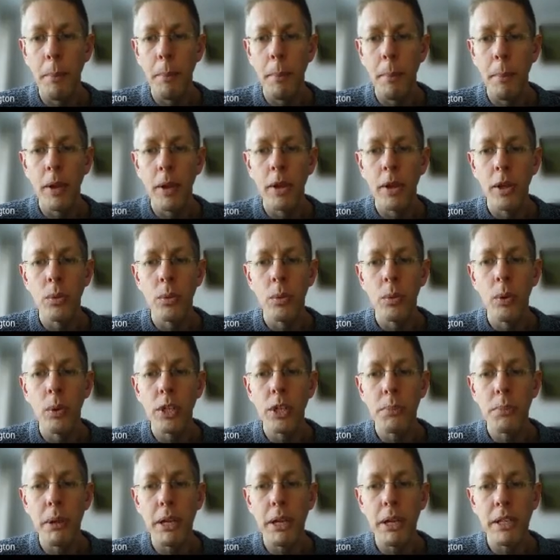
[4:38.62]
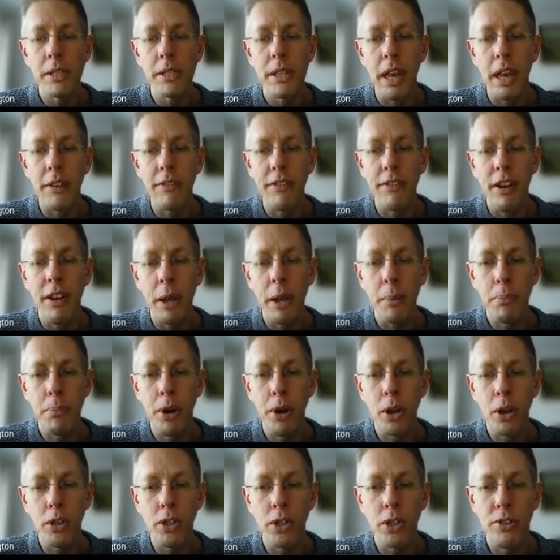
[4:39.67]
which means that if I approach
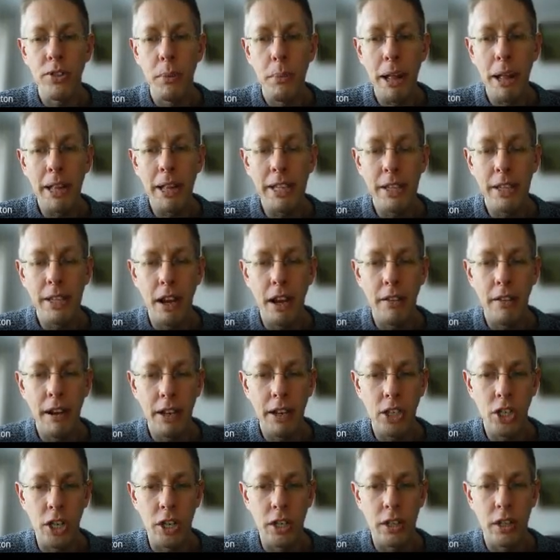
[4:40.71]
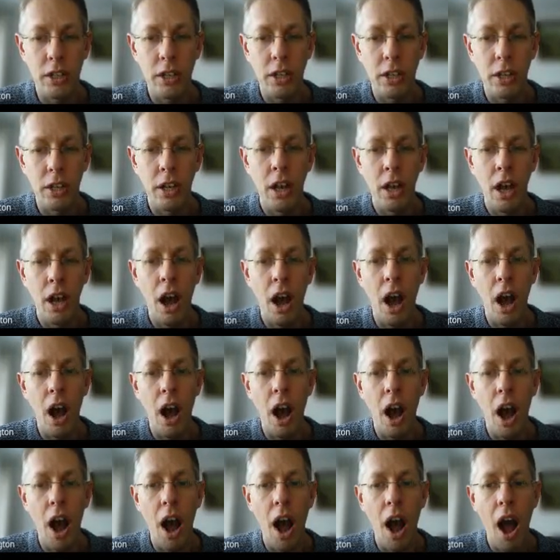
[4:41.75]
from any direction,
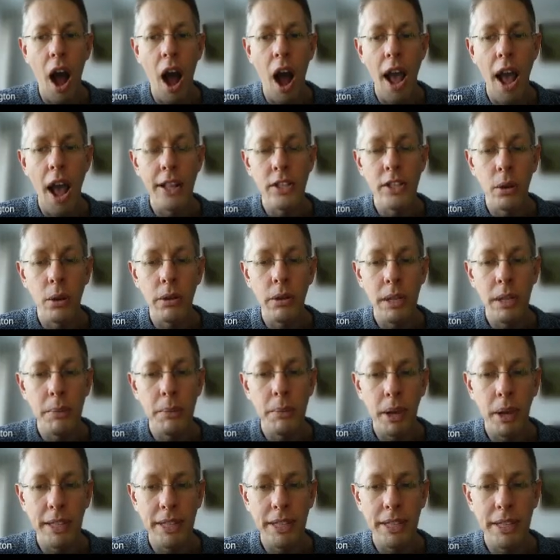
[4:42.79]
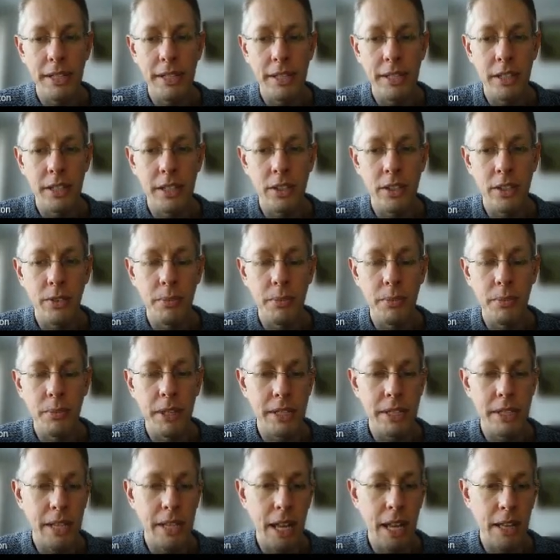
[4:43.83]
it's only my distance from the
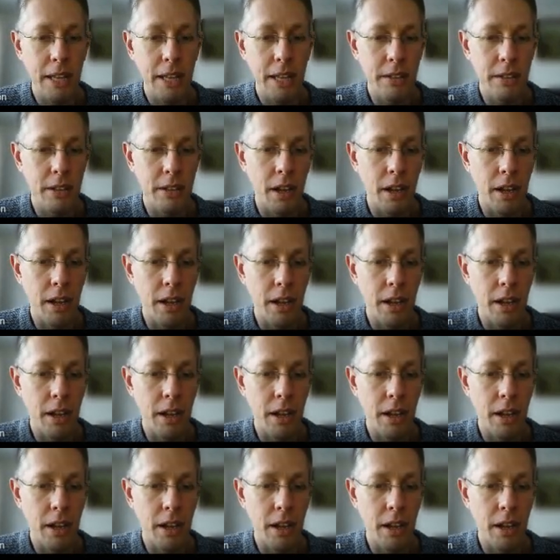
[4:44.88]
center that's